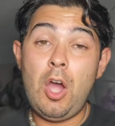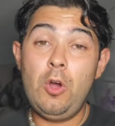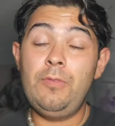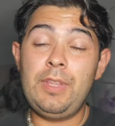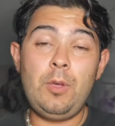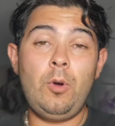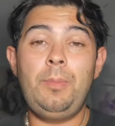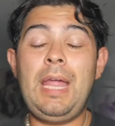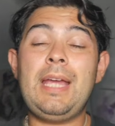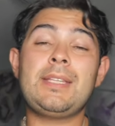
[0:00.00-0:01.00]
over the All
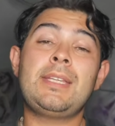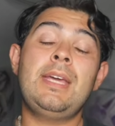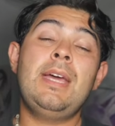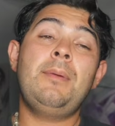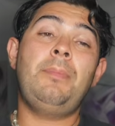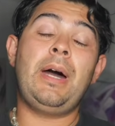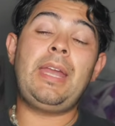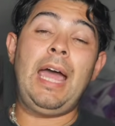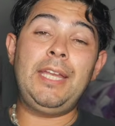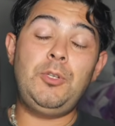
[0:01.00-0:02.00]
Blacks,
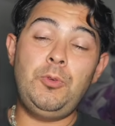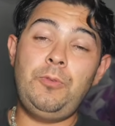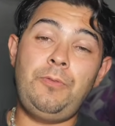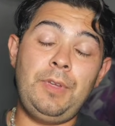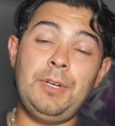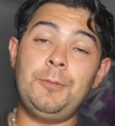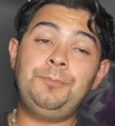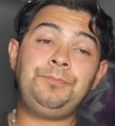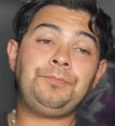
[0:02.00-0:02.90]
but I do feel